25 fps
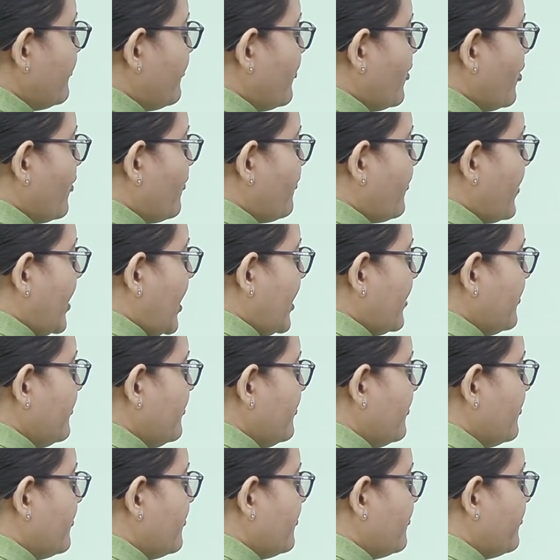4, 5,
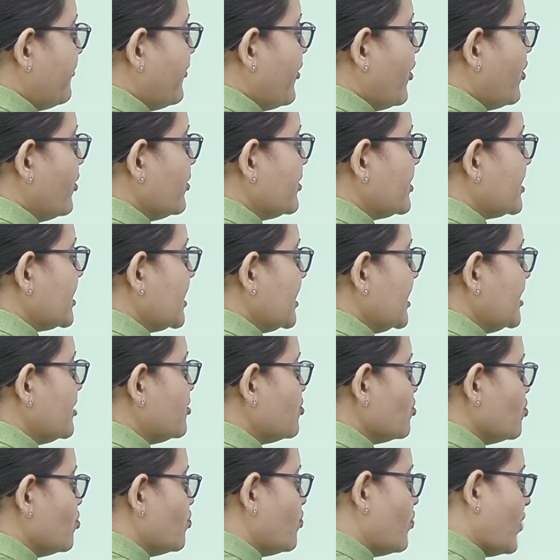4, 3,
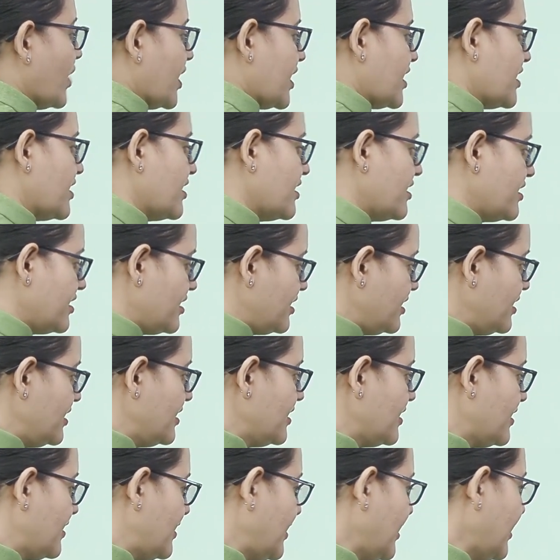2, 1.
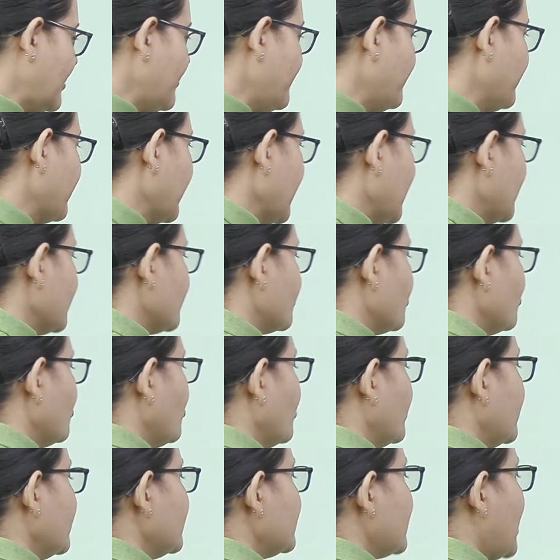Clear? So,
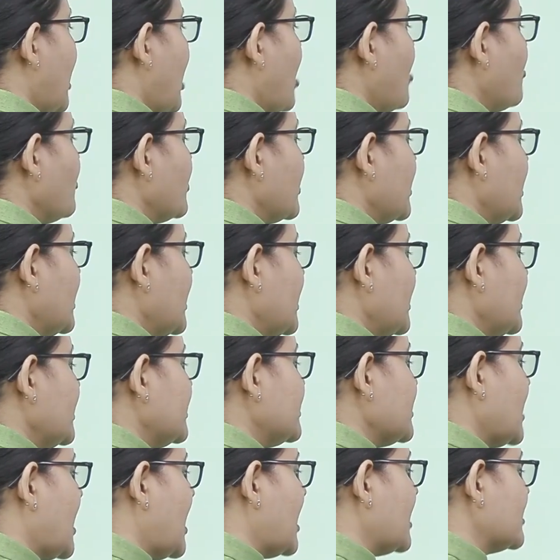notice how
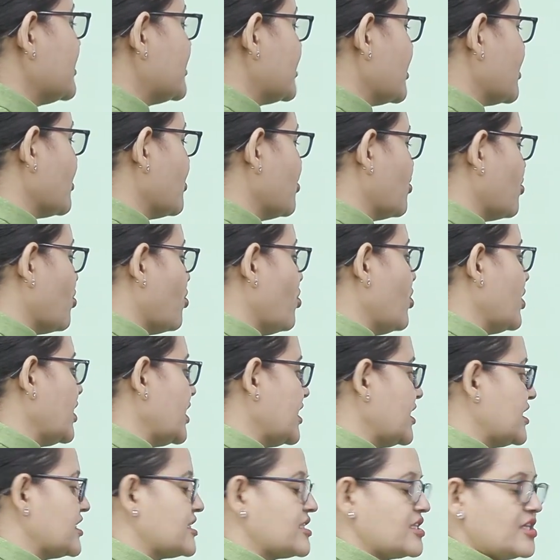each answer grow
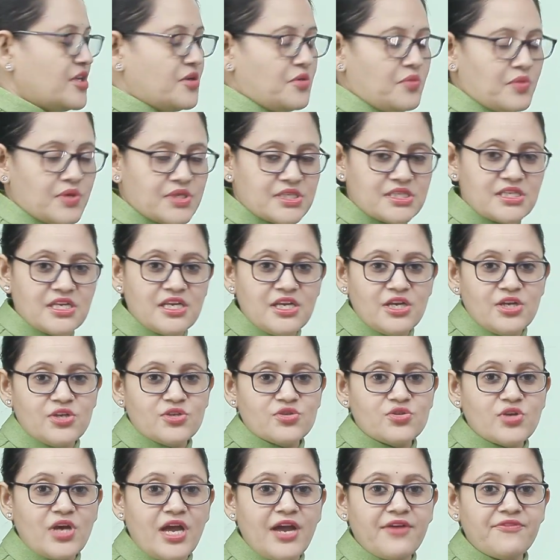in the sequence.
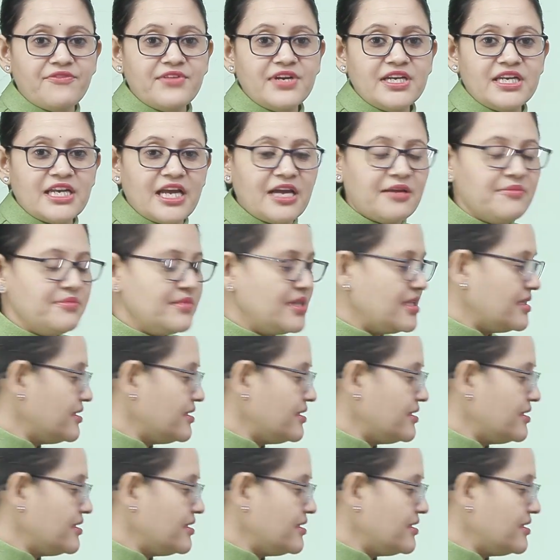So, every time